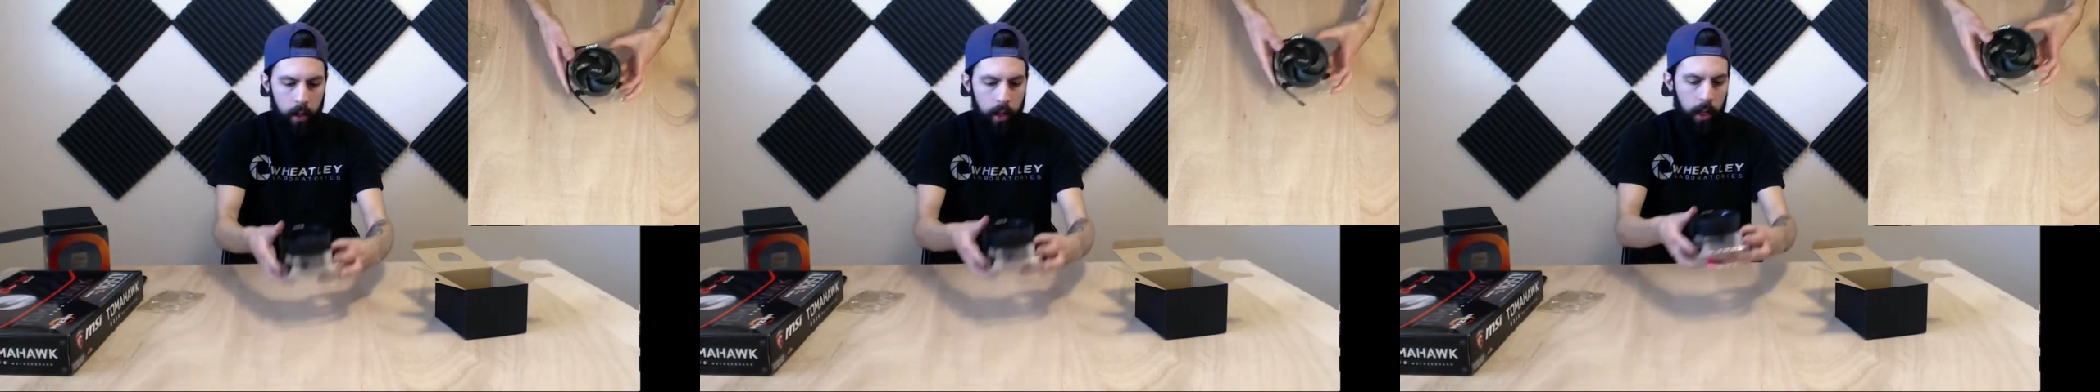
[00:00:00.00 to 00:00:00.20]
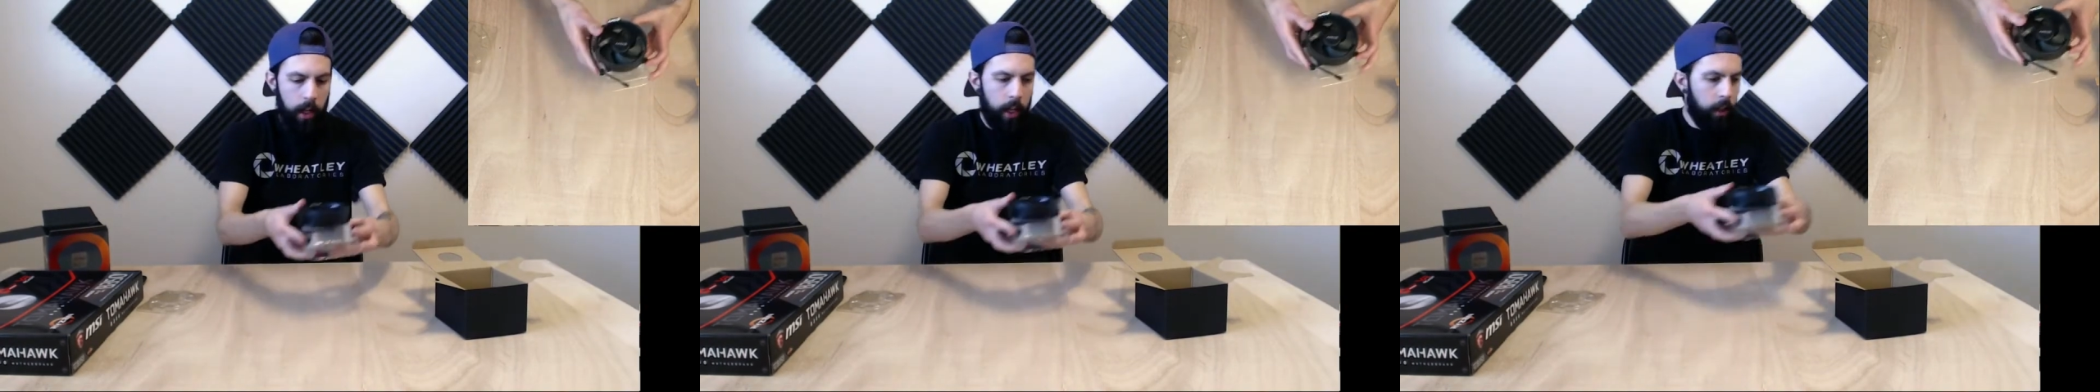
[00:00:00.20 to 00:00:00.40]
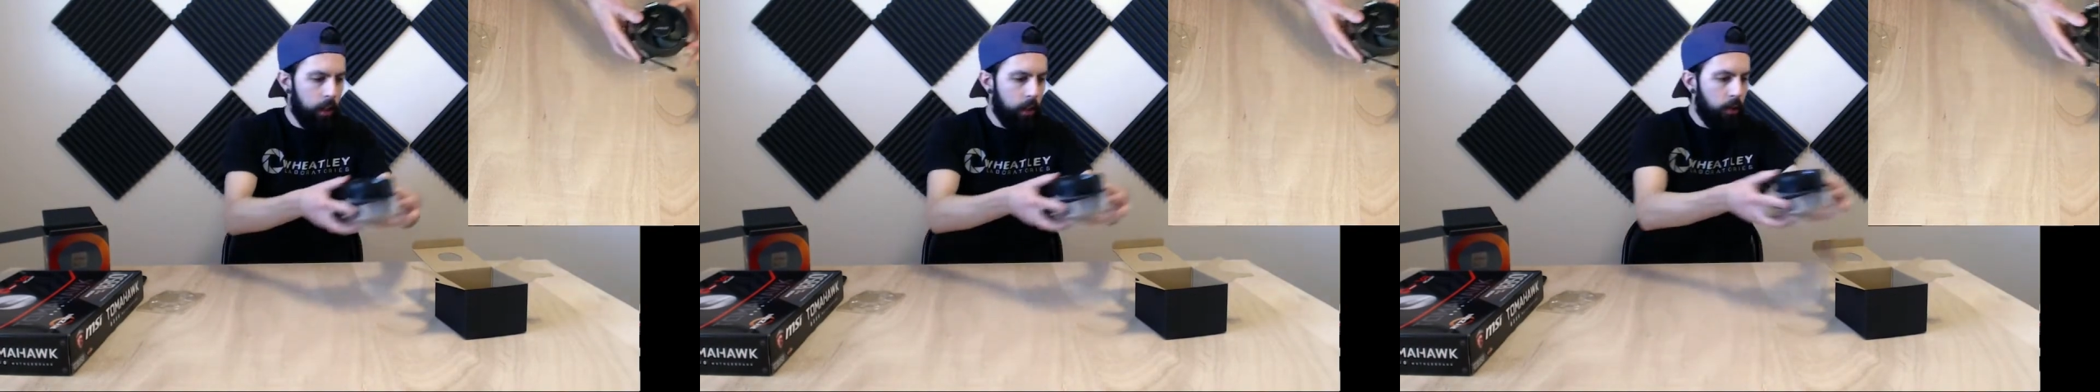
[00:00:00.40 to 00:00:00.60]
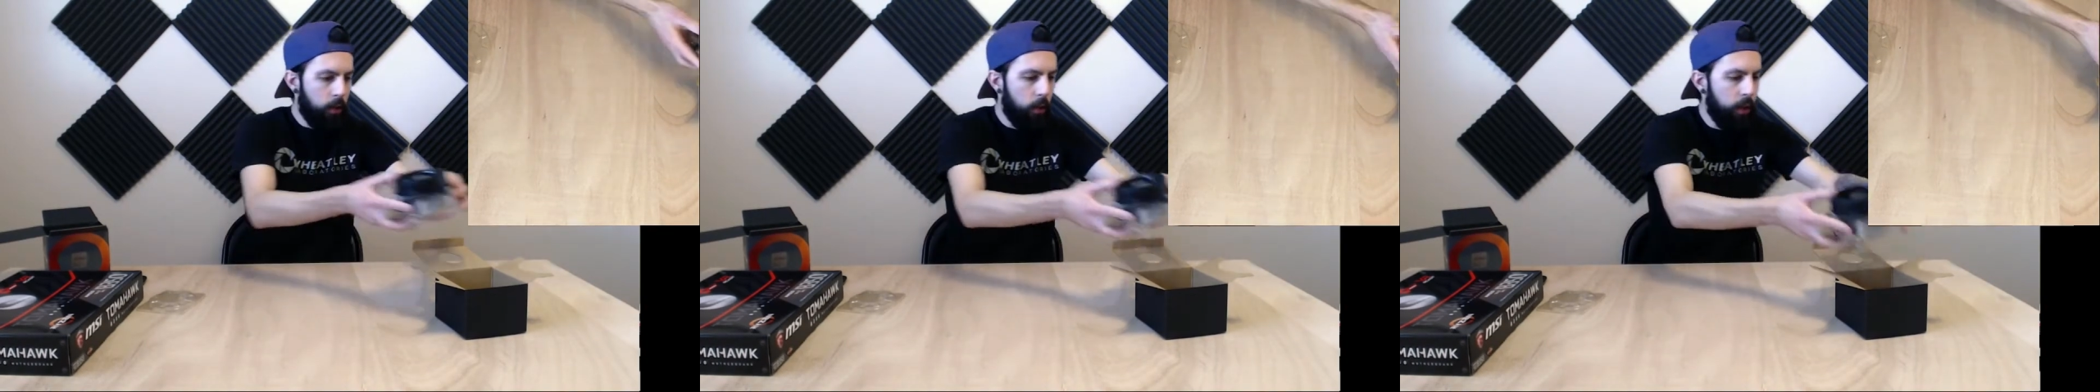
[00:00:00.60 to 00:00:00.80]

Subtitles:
And let's throw